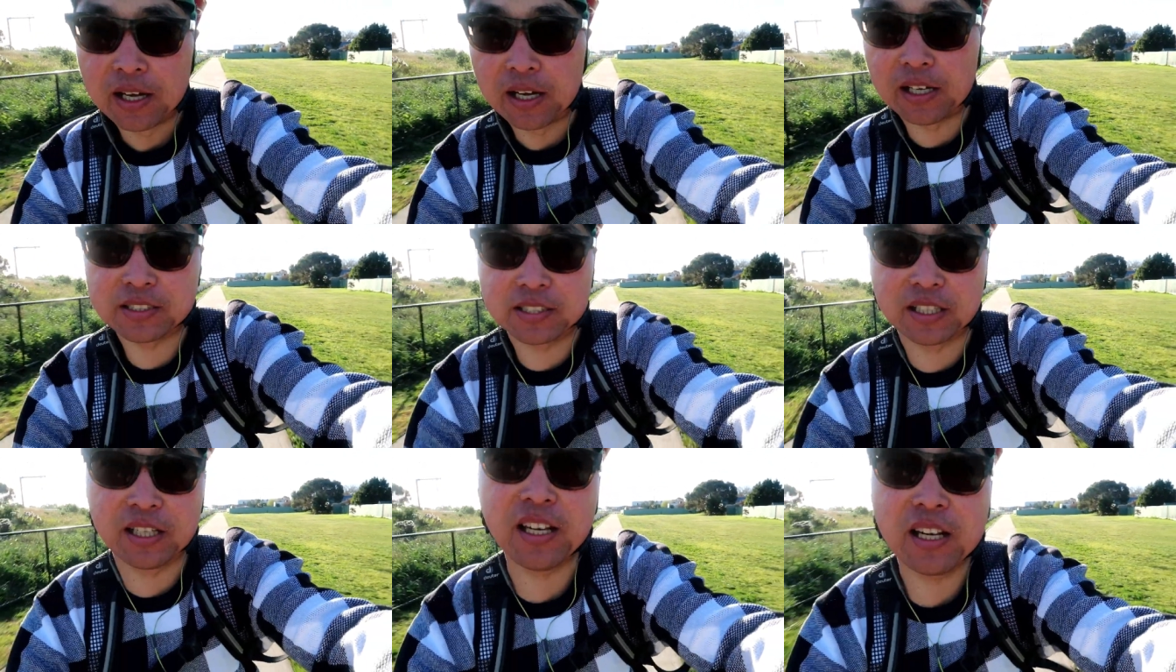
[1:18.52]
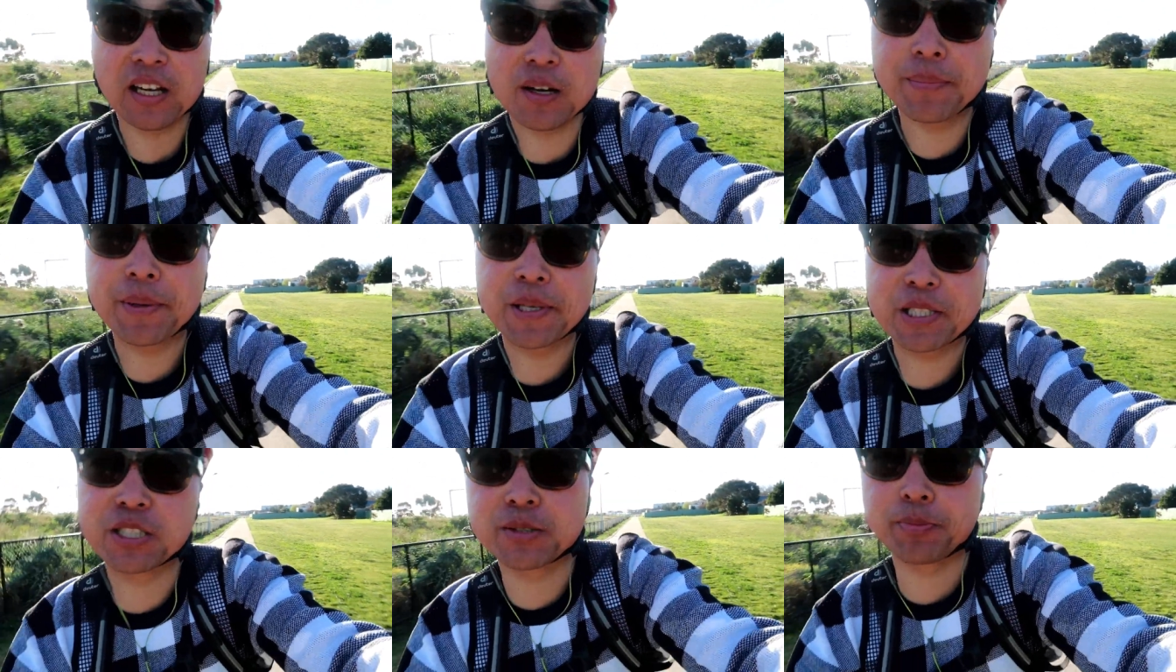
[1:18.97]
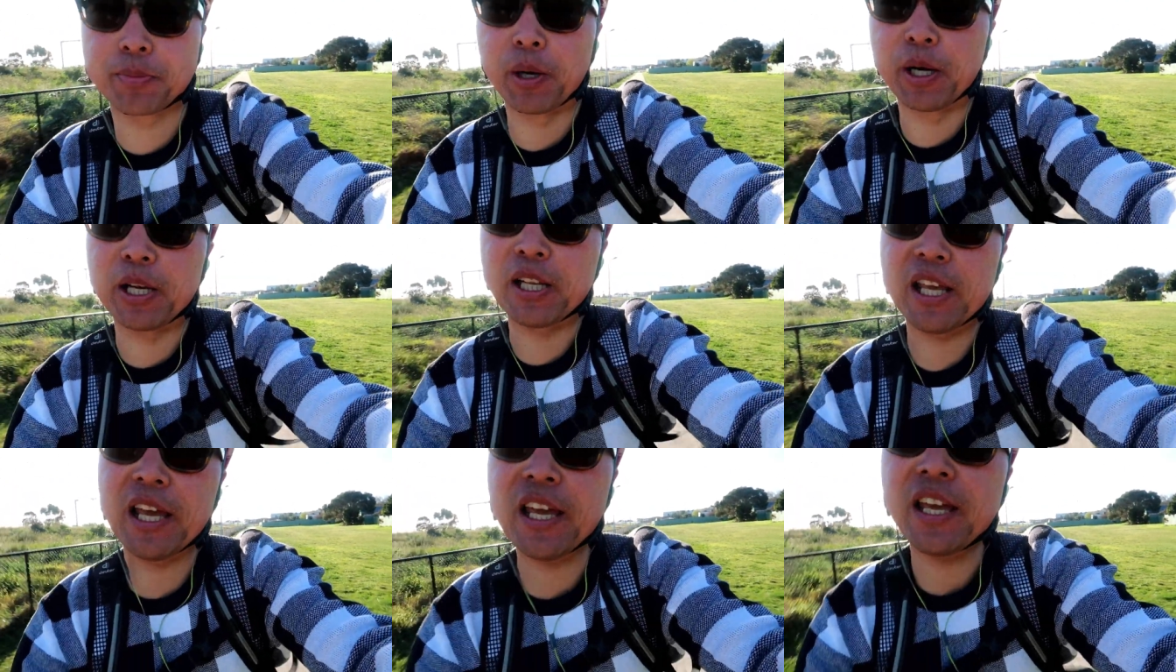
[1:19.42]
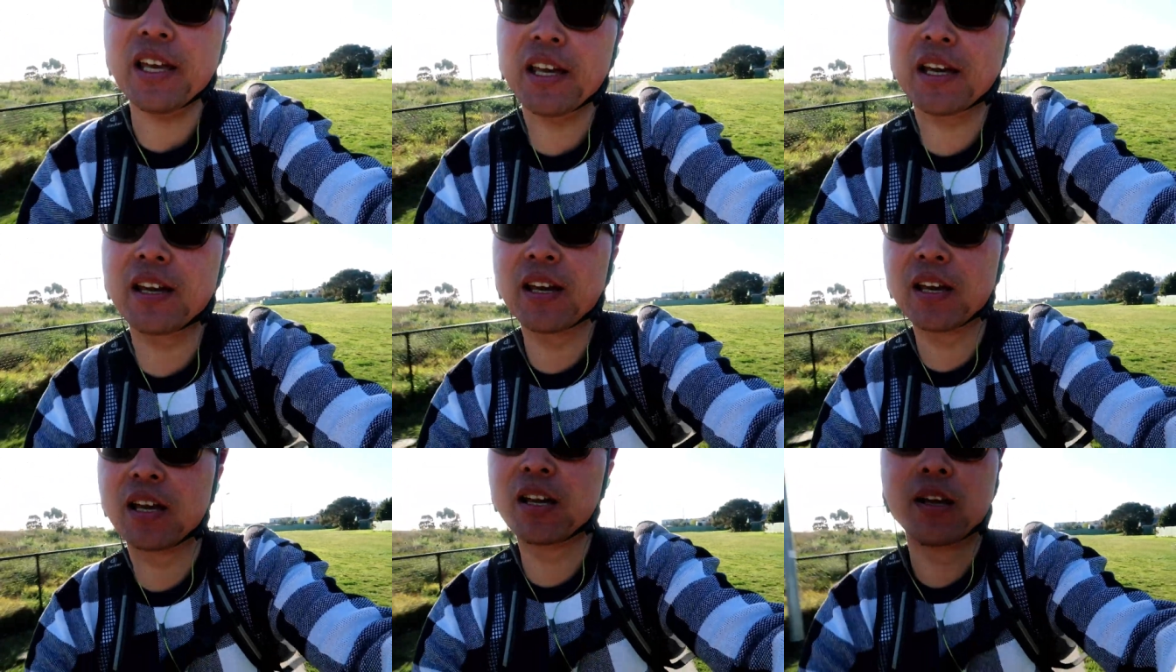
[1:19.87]
It's a little bit springy,
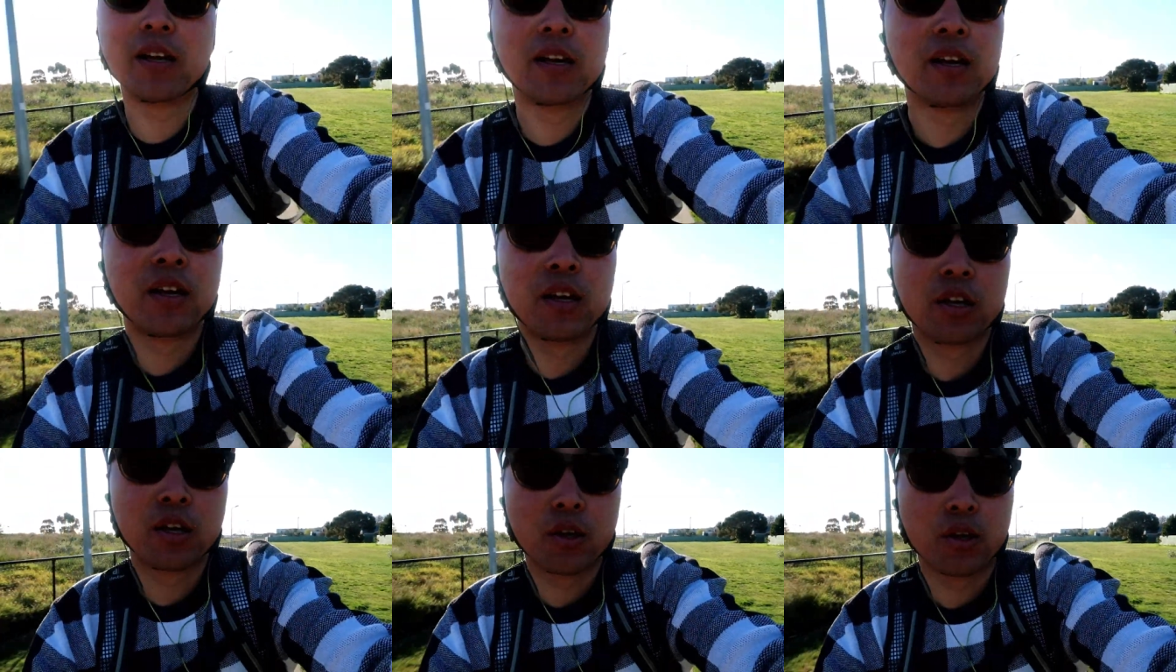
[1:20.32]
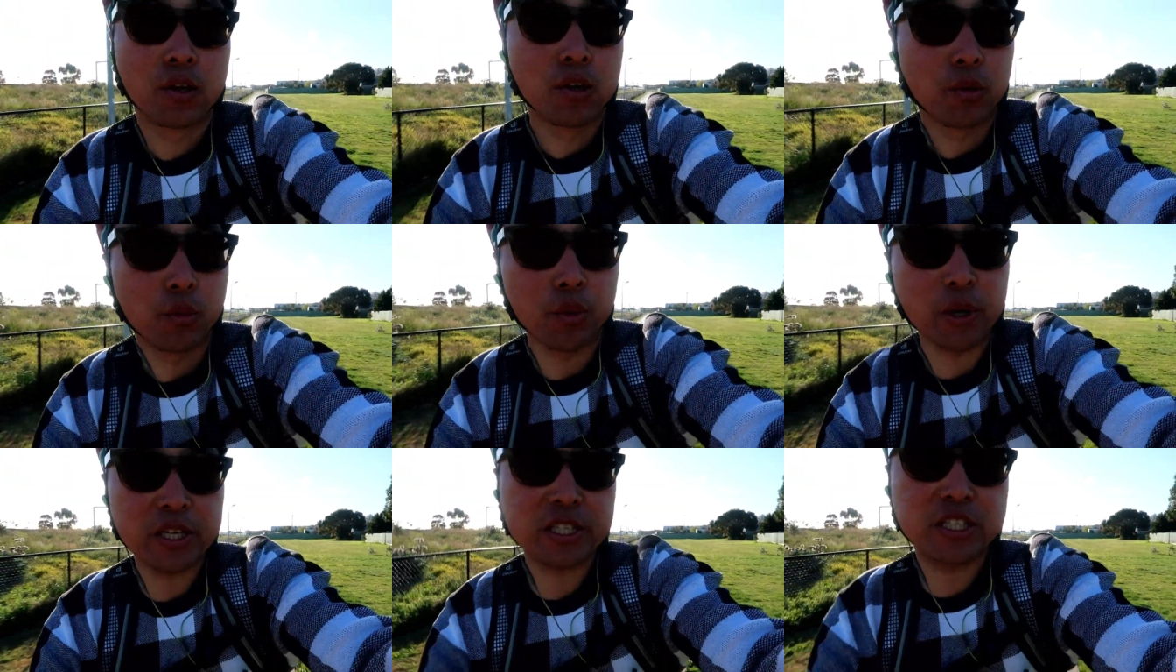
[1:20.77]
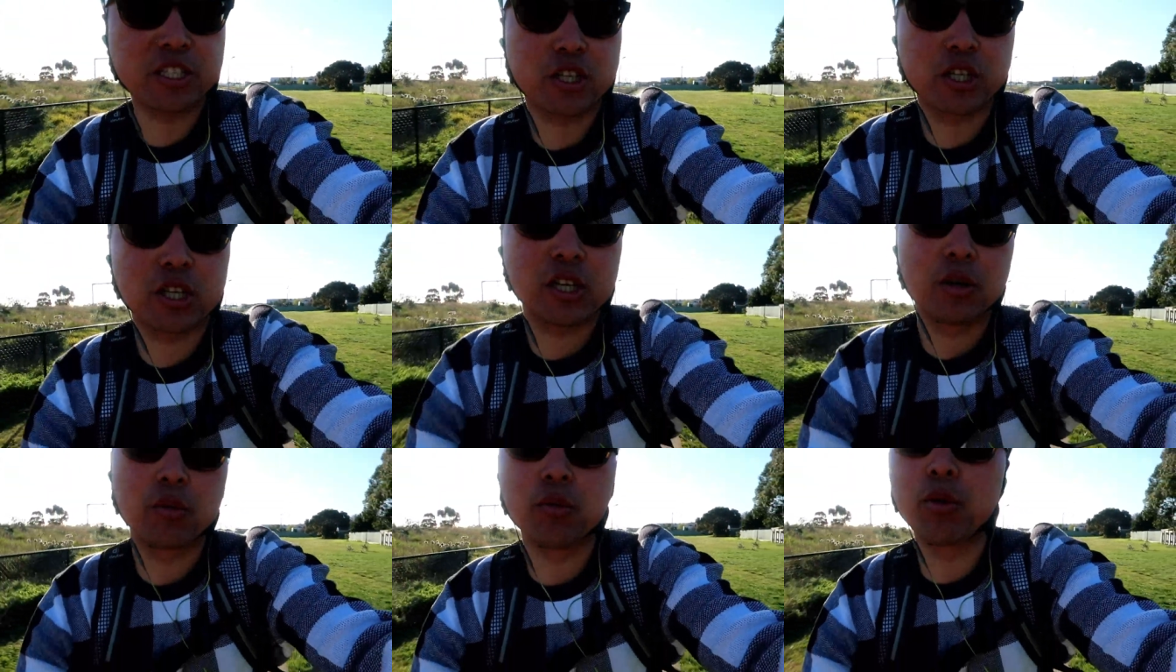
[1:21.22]
which